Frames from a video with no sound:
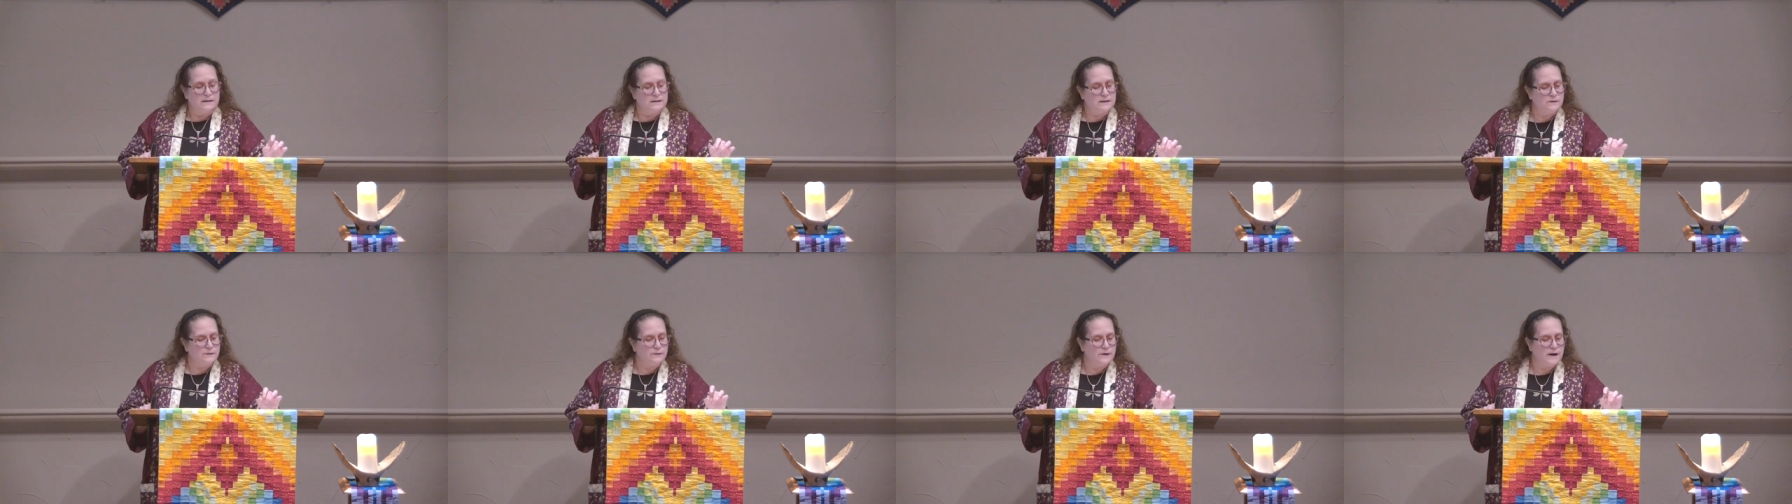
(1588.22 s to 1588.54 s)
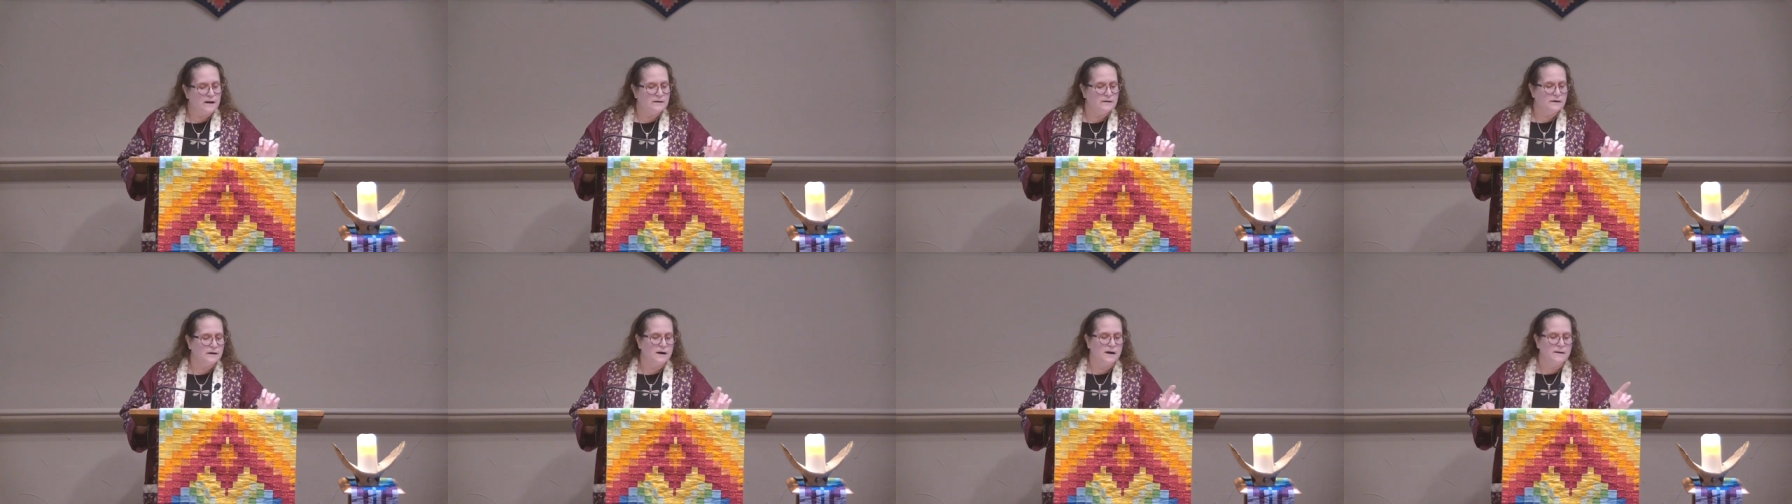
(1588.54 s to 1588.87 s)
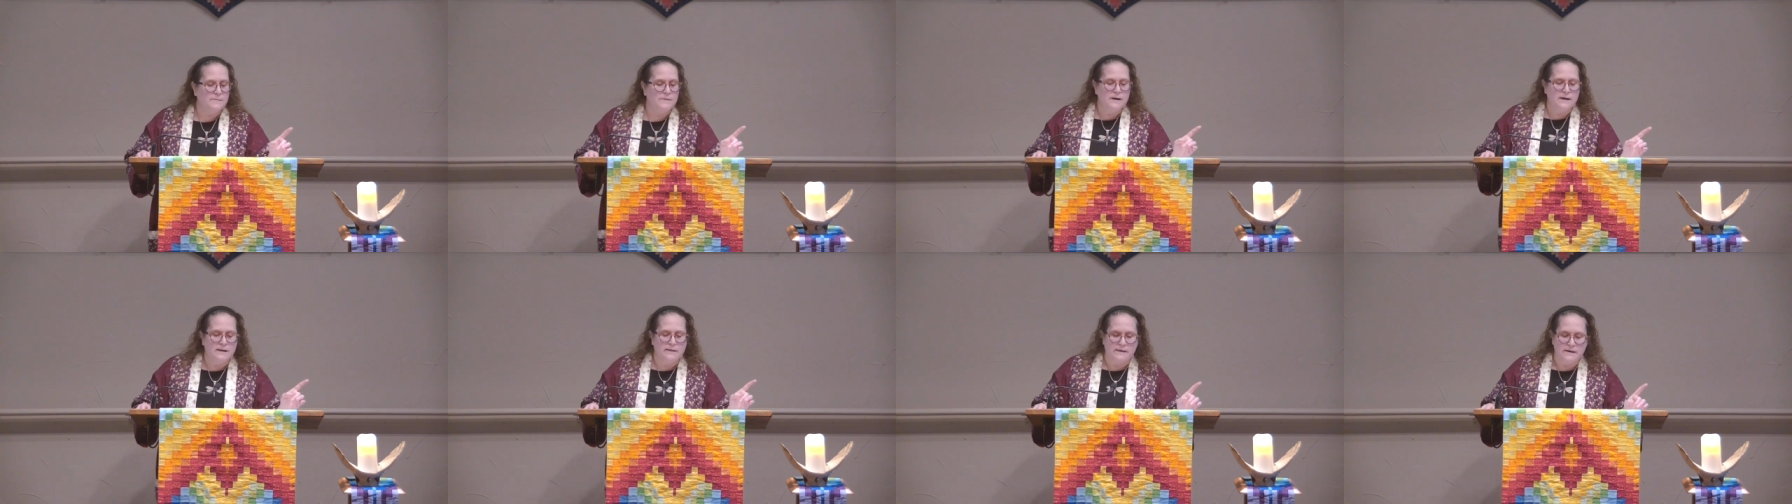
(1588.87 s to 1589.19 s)
And she found a
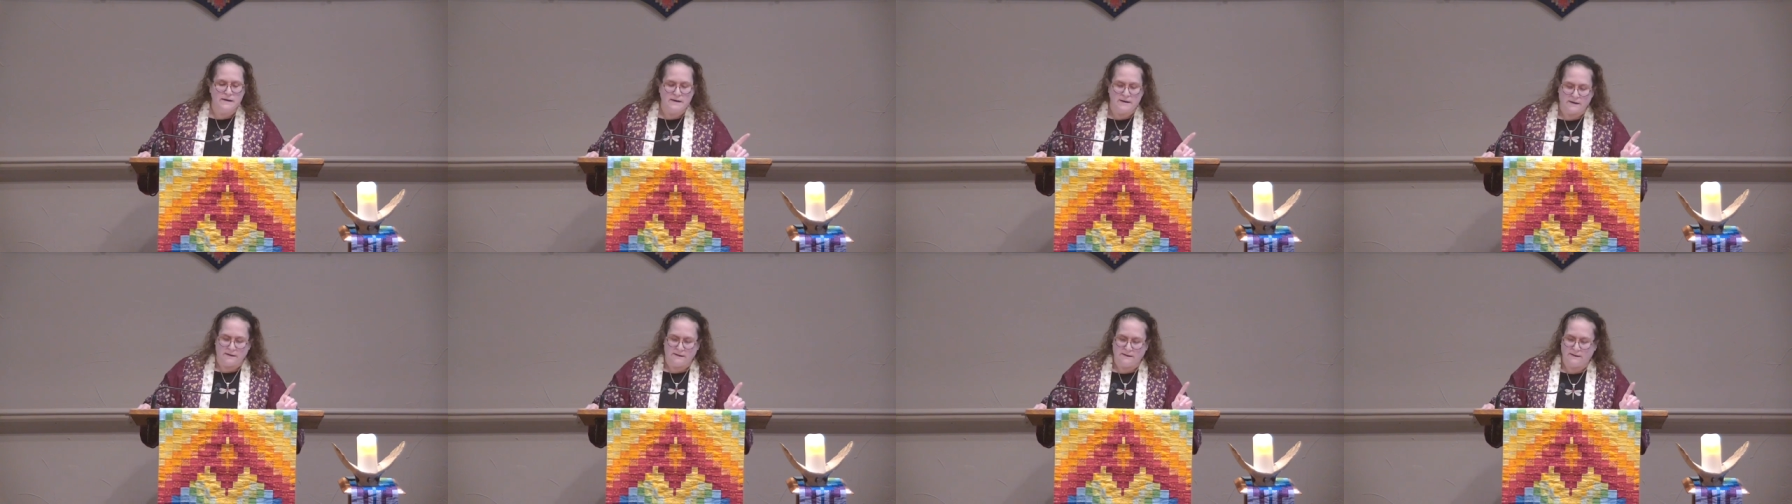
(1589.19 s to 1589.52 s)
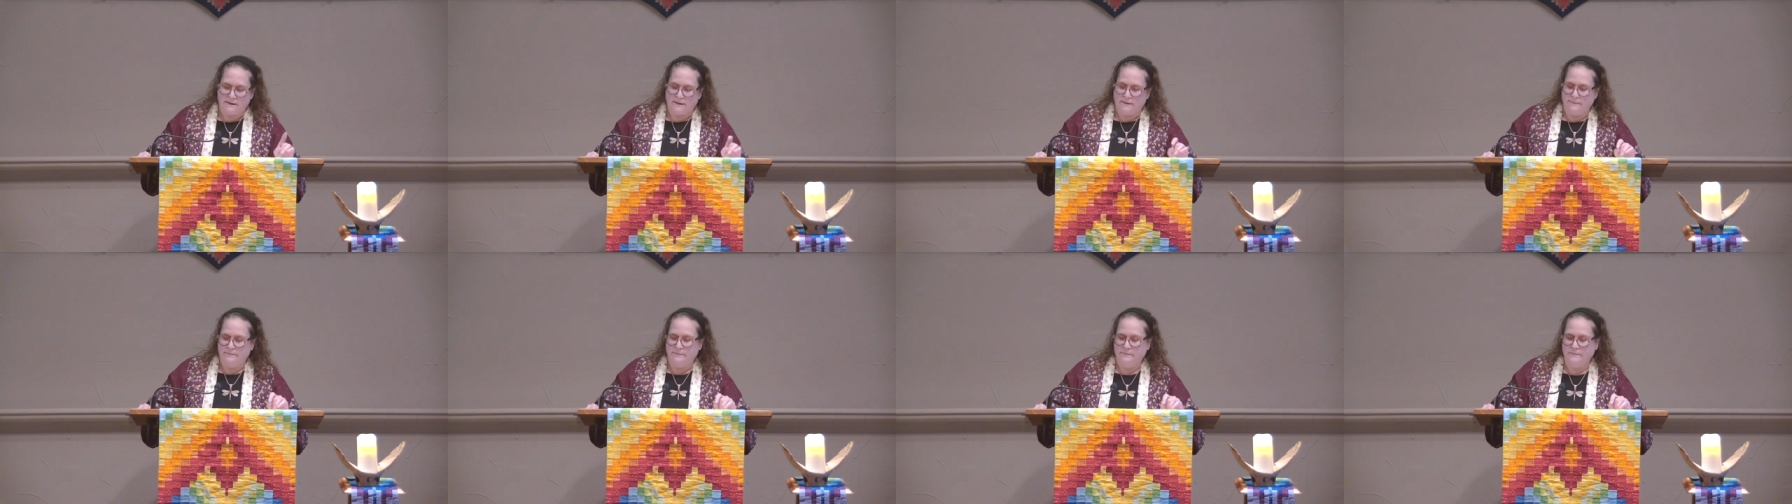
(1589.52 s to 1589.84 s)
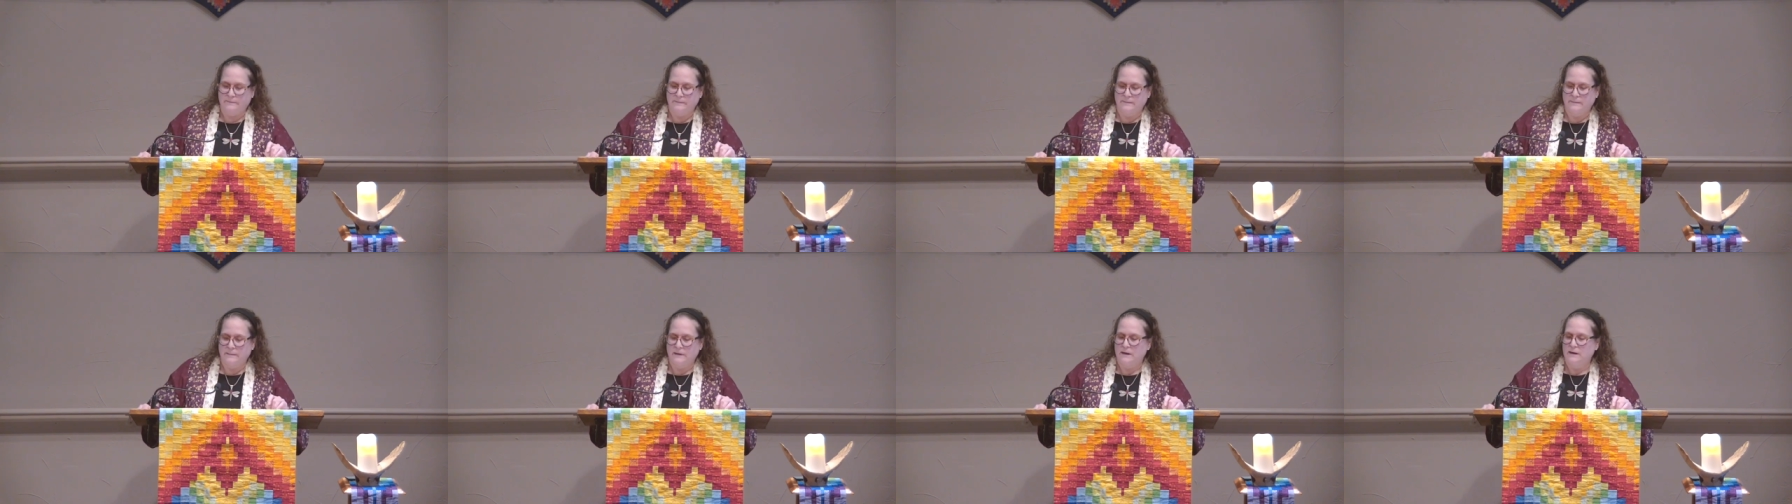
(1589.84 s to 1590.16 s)
couple of things.
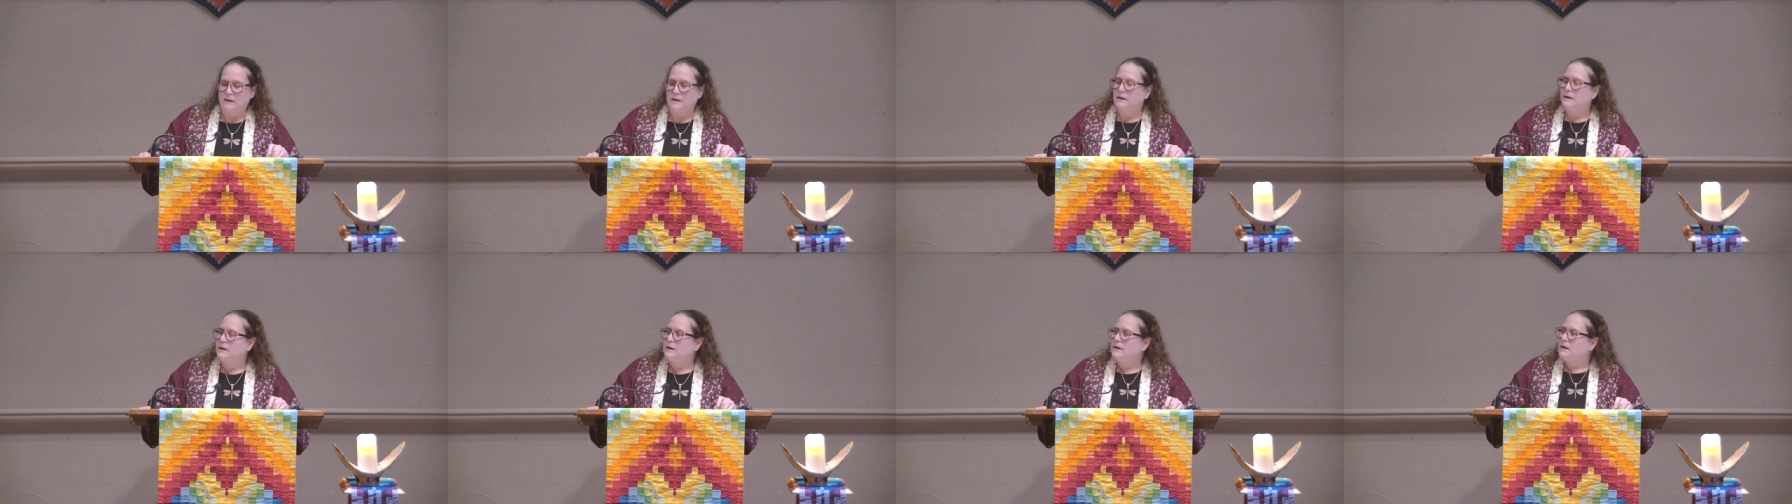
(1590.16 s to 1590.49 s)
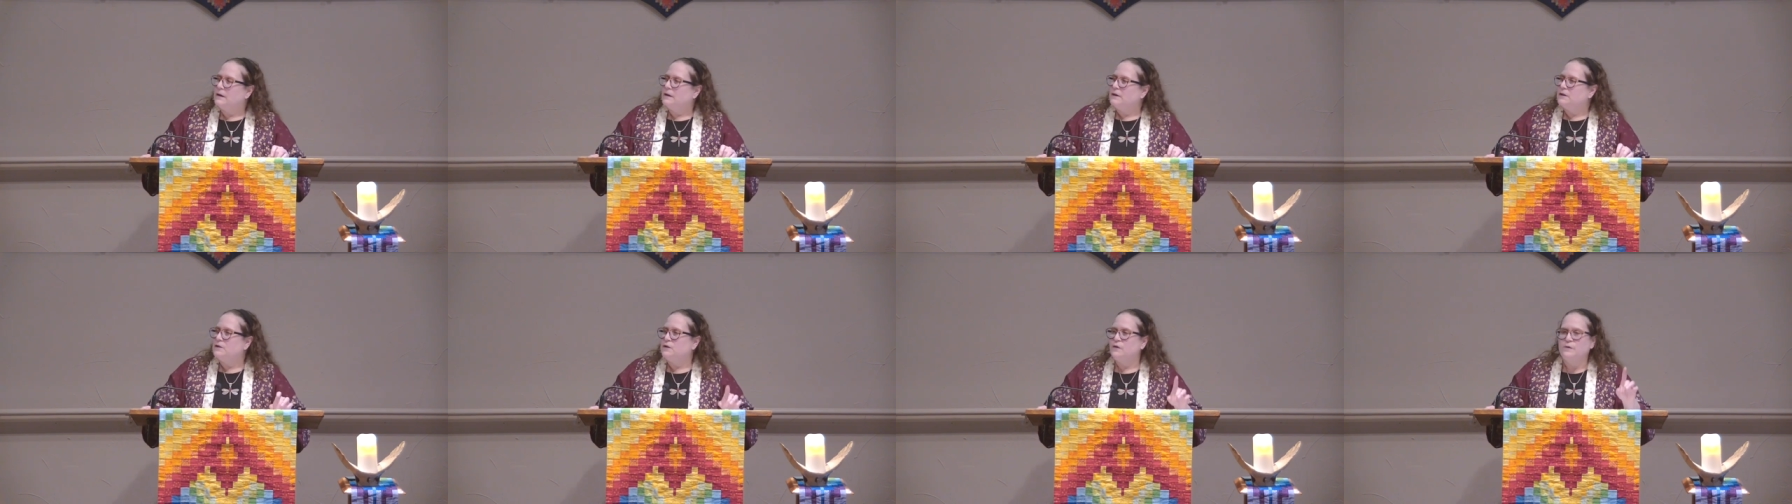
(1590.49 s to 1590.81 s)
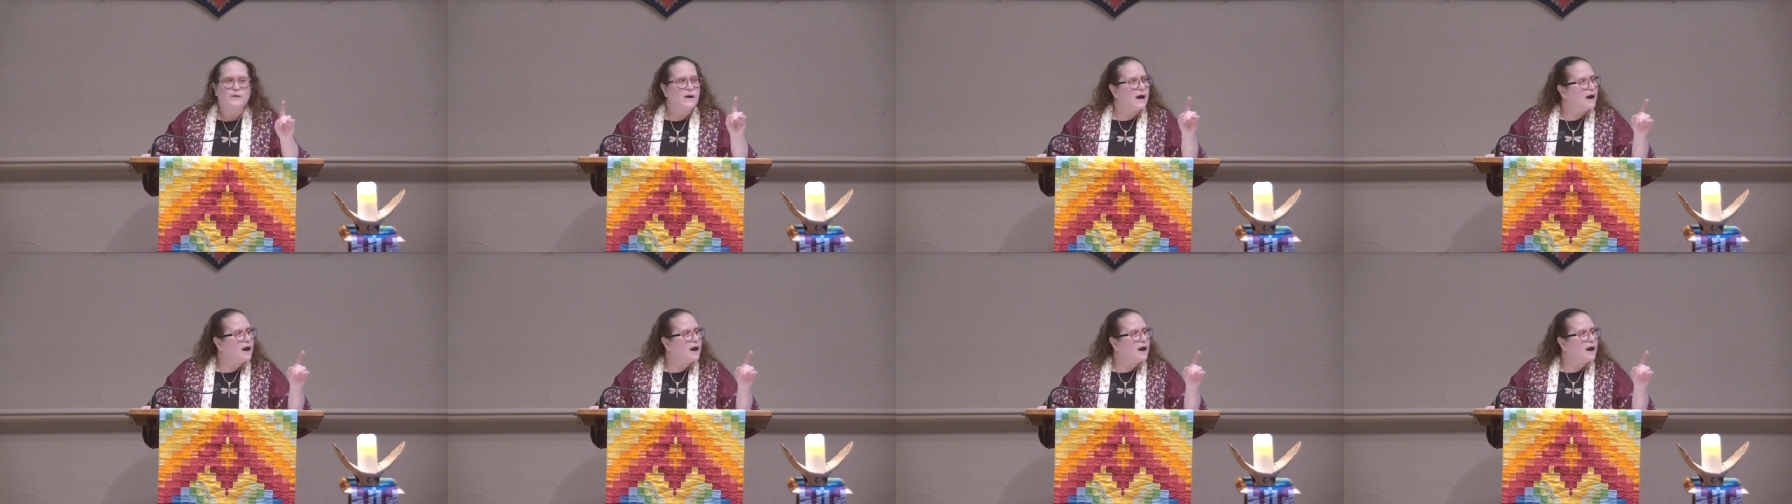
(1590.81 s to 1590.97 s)
She